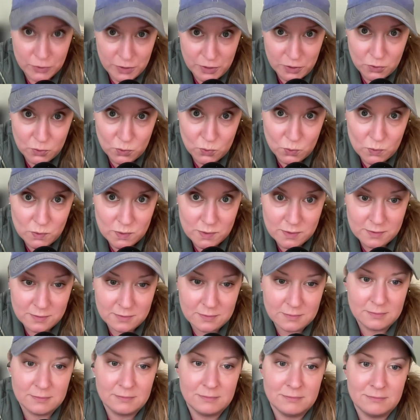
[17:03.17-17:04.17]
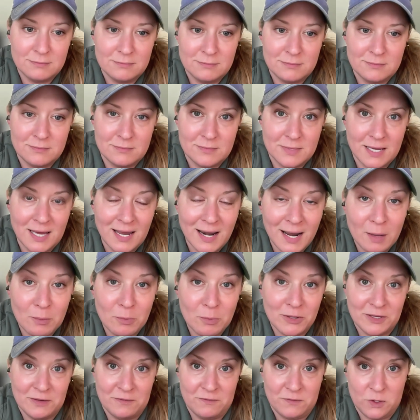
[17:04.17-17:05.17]
you, and I
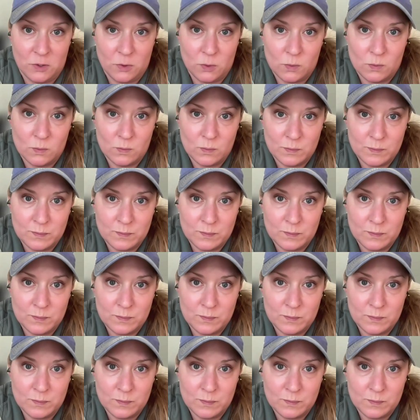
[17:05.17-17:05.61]
believe you.